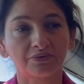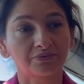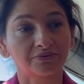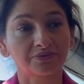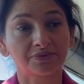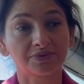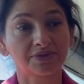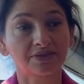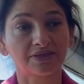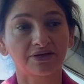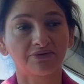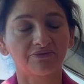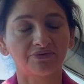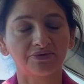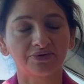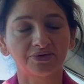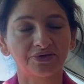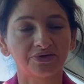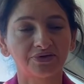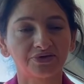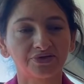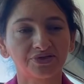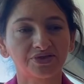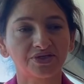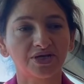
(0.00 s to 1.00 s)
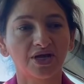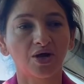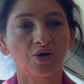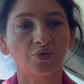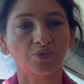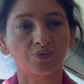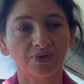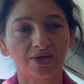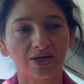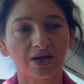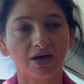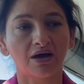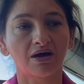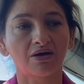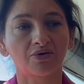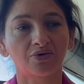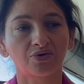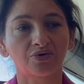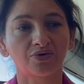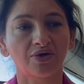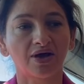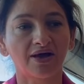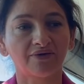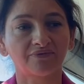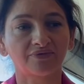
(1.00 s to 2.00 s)
several years now. We are
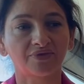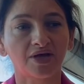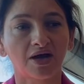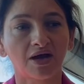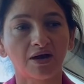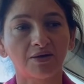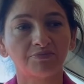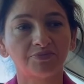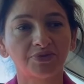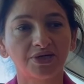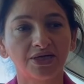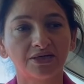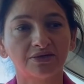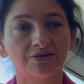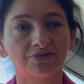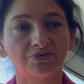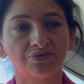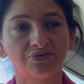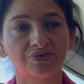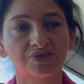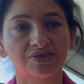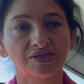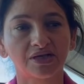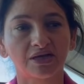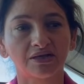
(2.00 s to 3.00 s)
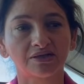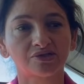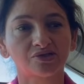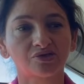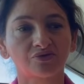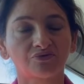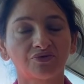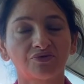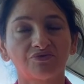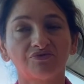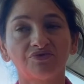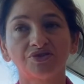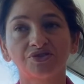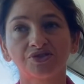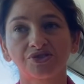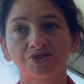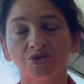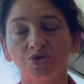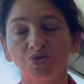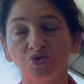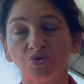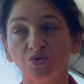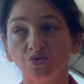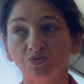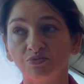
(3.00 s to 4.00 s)
going to have the updated results of the
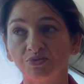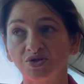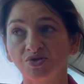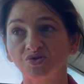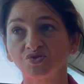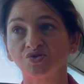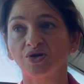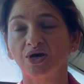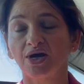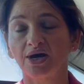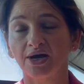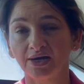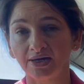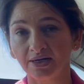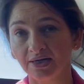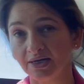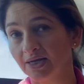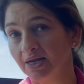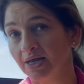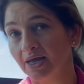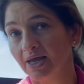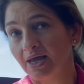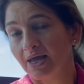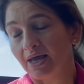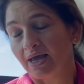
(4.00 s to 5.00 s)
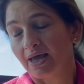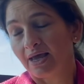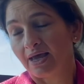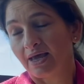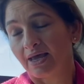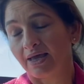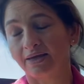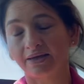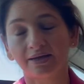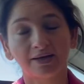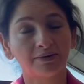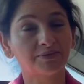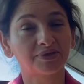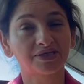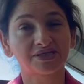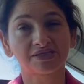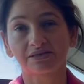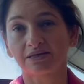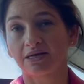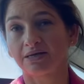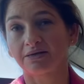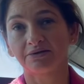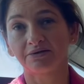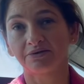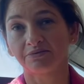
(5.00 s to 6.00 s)
first-in-human trial, and I'm
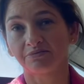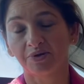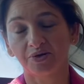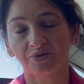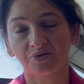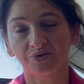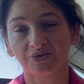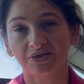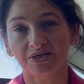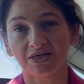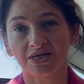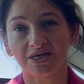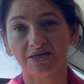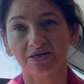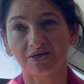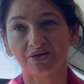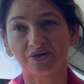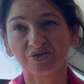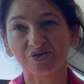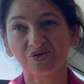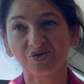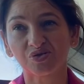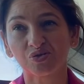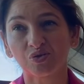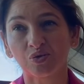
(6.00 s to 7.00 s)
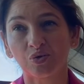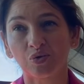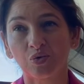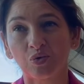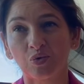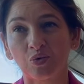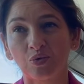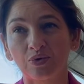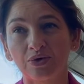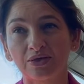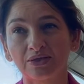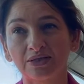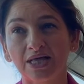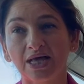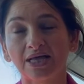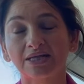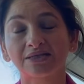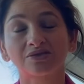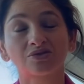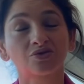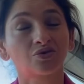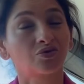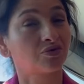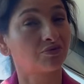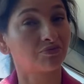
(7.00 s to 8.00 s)
excited about the data. So
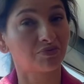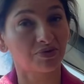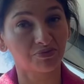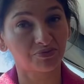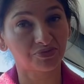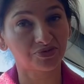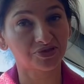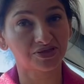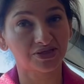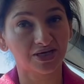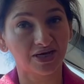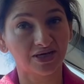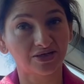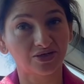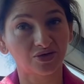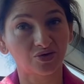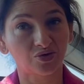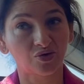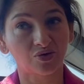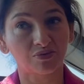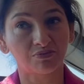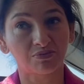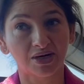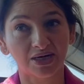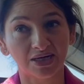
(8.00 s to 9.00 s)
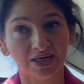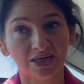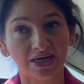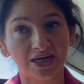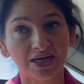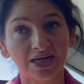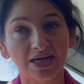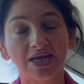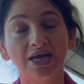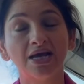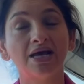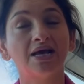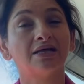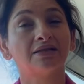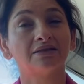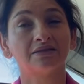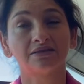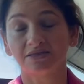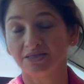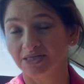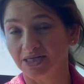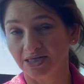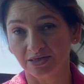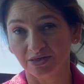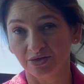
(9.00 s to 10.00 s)
that's going to be presented on Monday. The
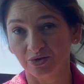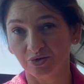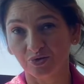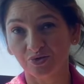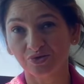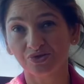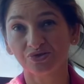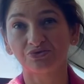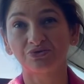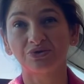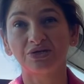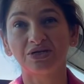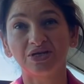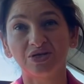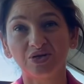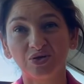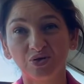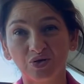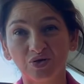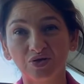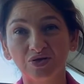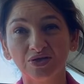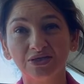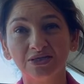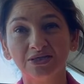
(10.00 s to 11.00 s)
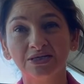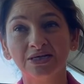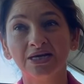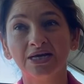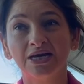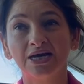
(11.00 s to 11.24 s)
data looks really good.